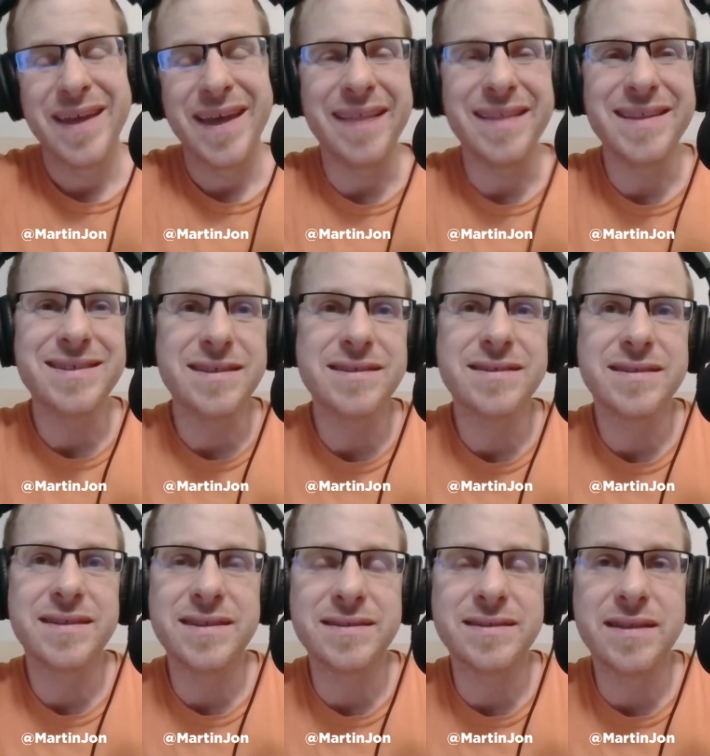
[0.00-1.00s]
this
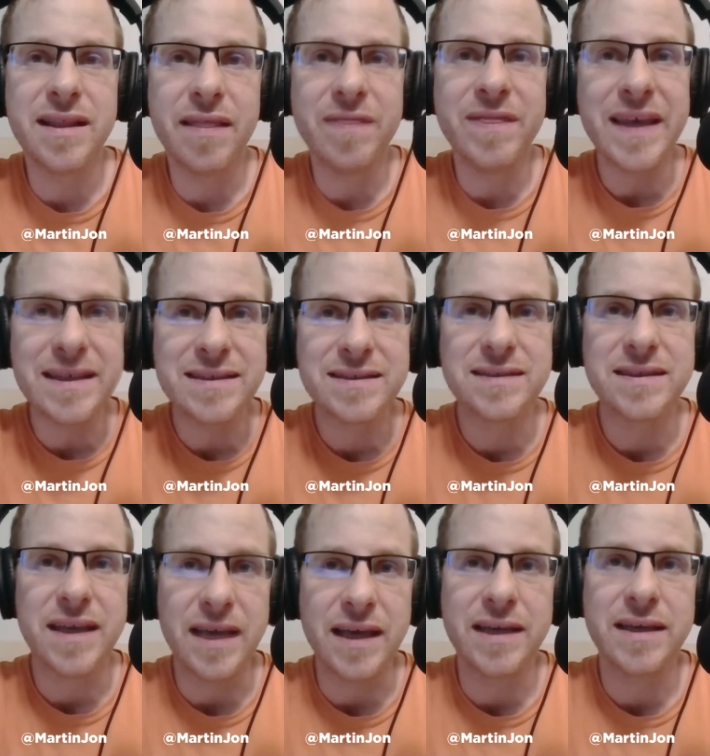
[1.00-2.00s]

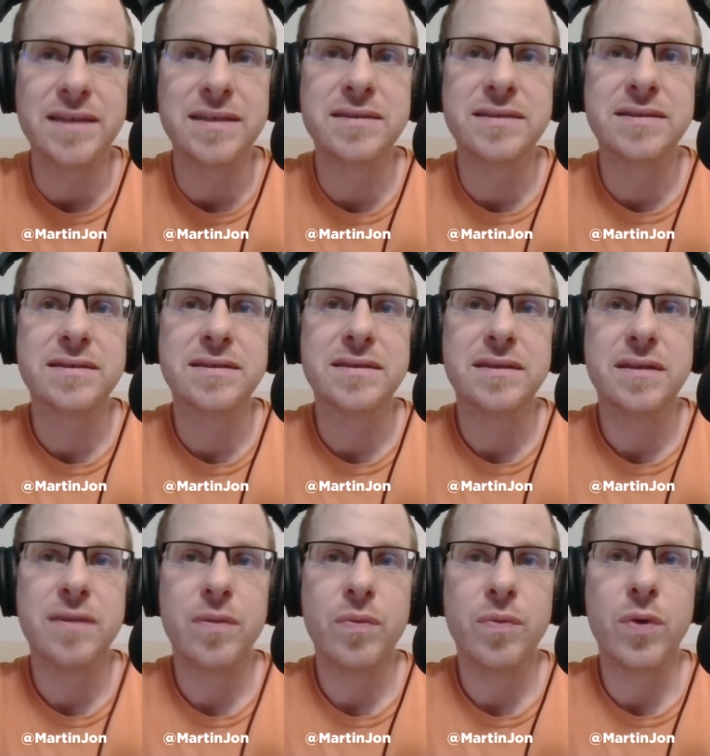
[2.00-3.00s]
is
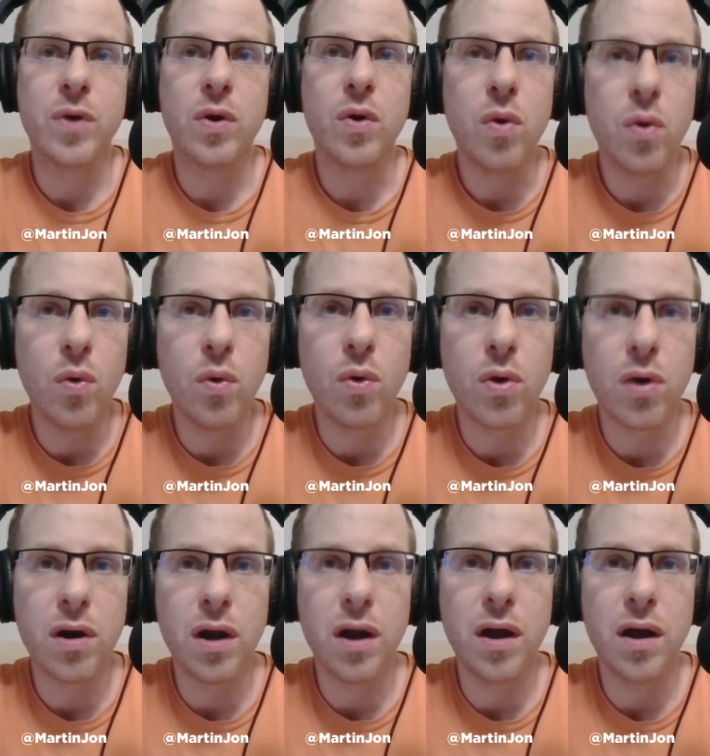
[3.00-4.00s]
the
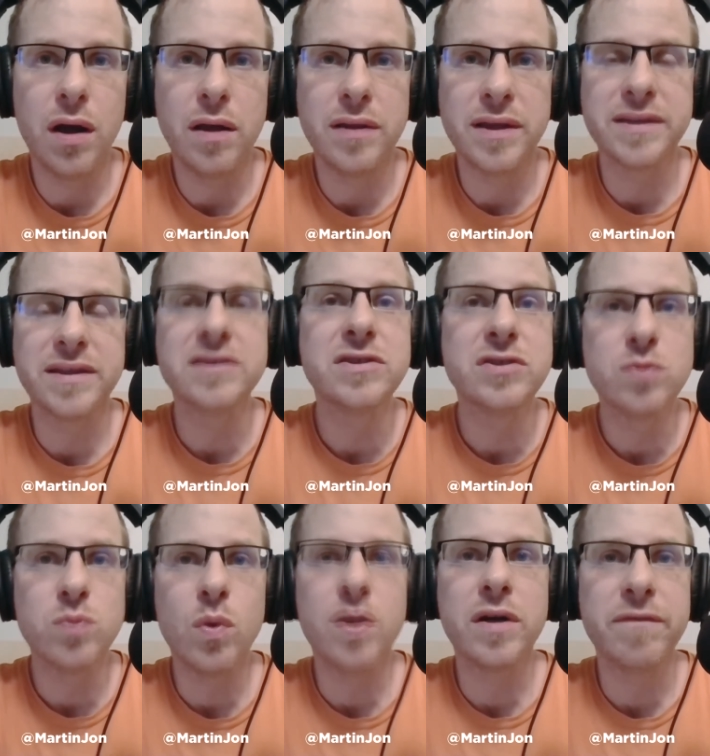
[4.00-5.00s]
core, like this is
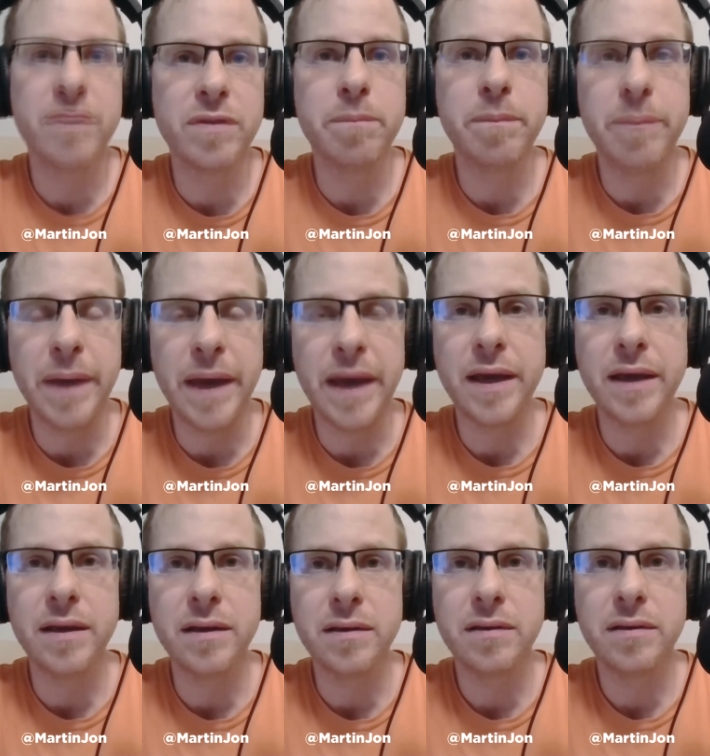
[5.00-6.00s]
one of the
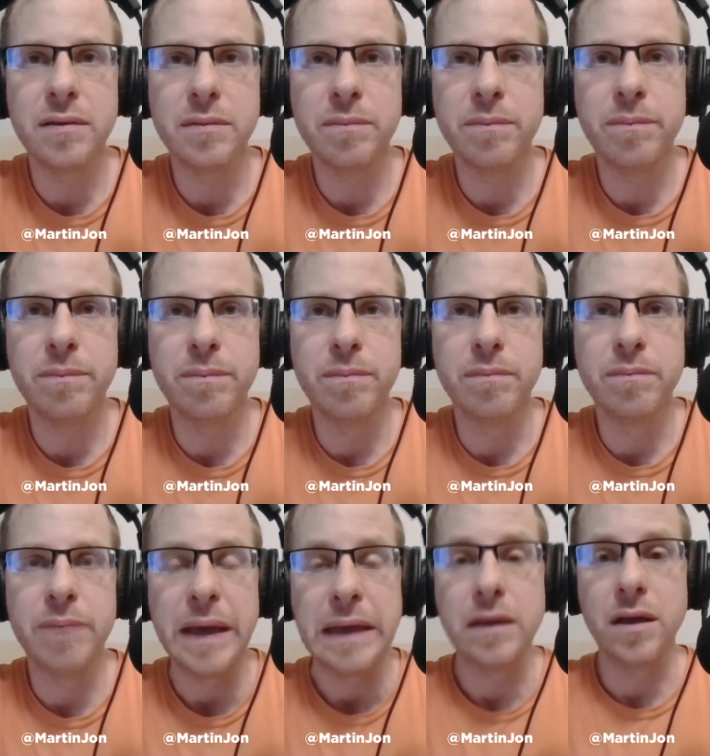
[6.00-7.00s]
big
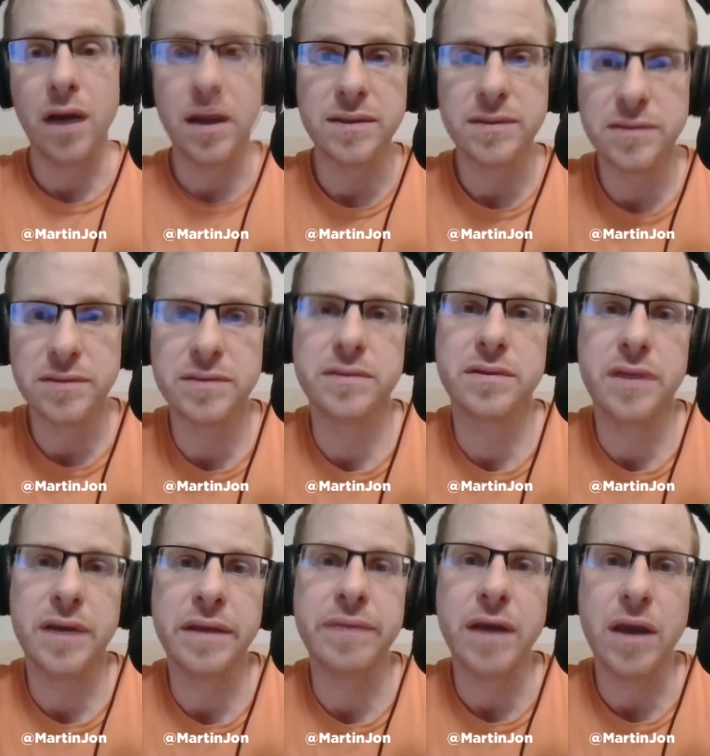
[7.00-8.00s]
guns
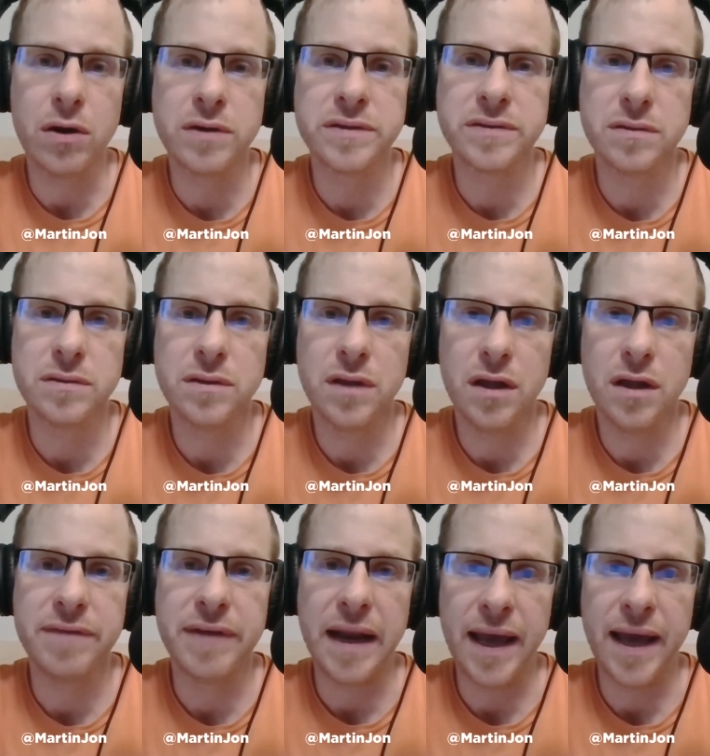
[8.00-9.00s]
in the arsenal
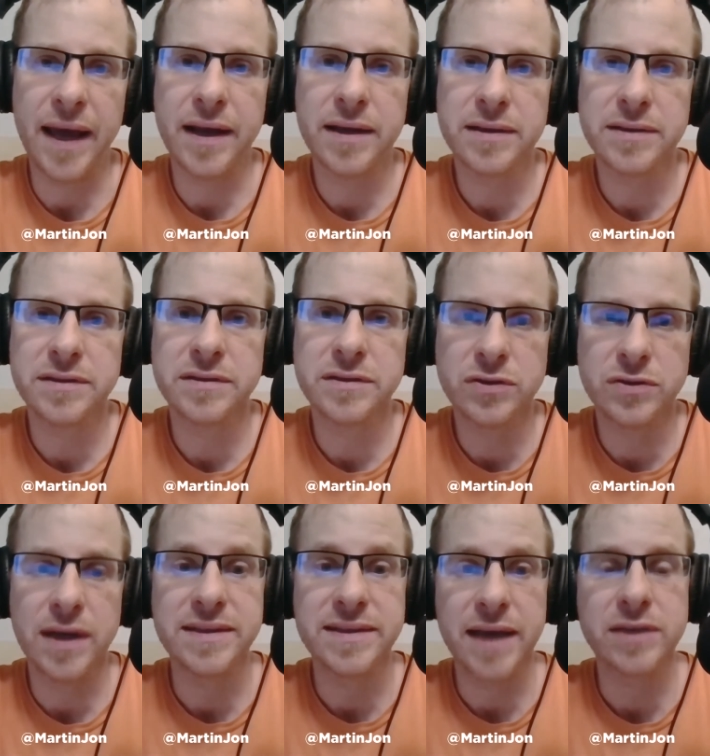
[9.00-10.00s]
of an addict is a
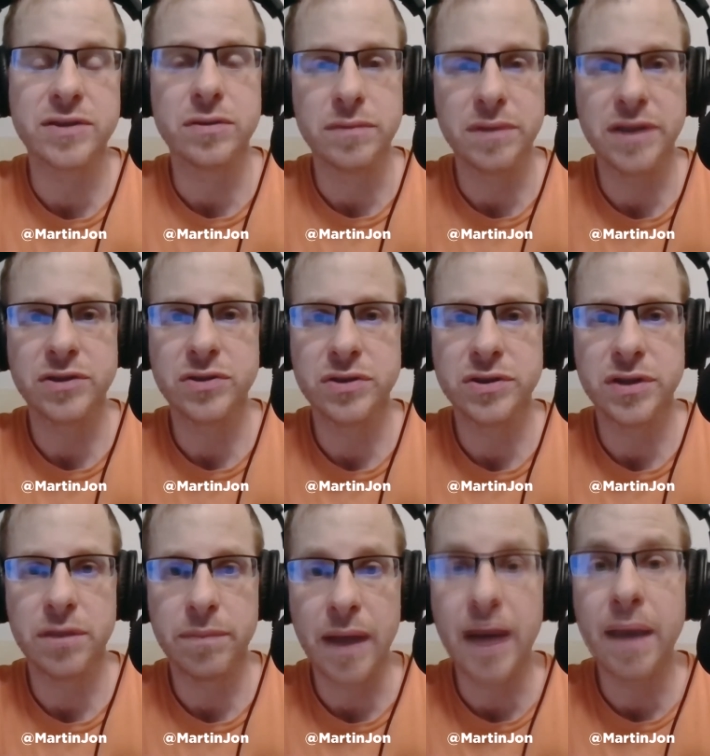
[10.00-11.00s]
transactional
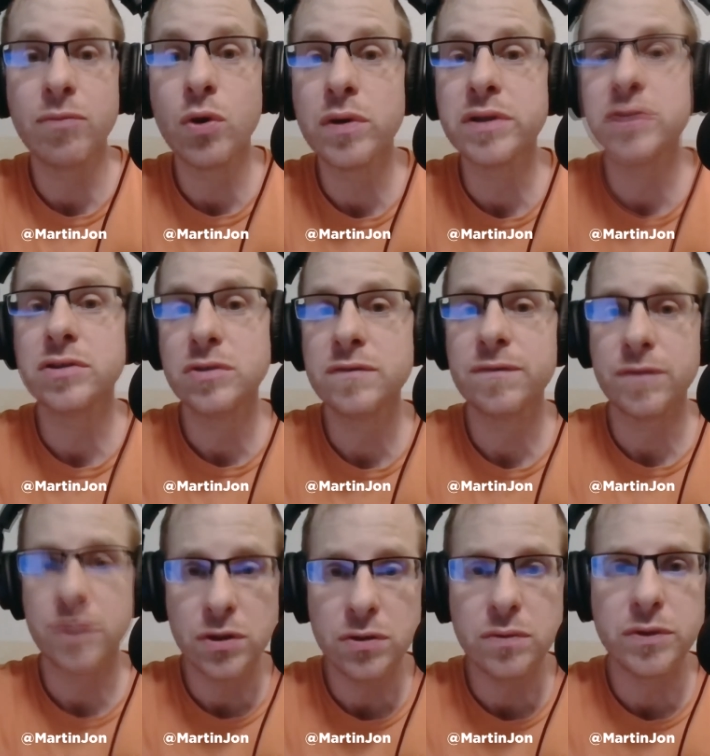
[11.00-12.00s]
relationship. I'm going to do for
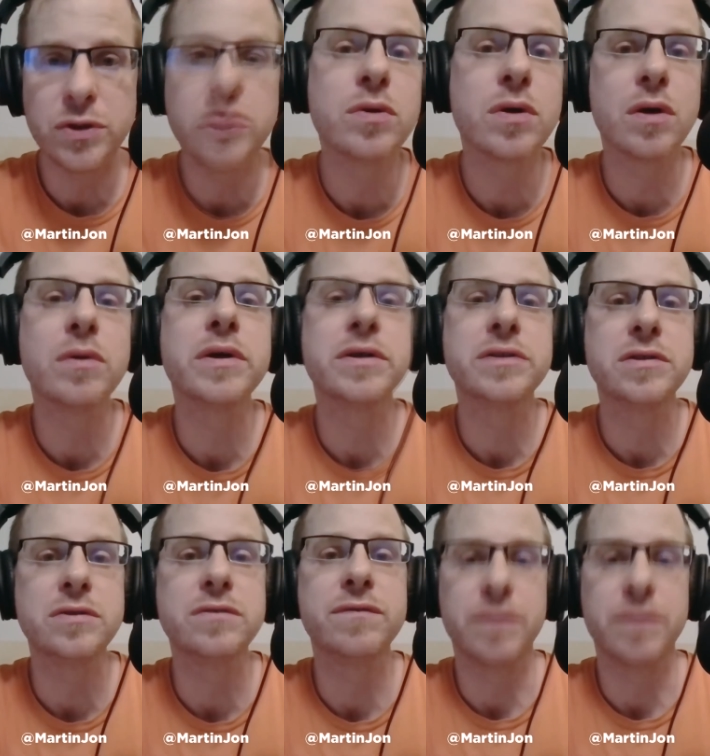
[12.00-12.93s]
you and you are going to do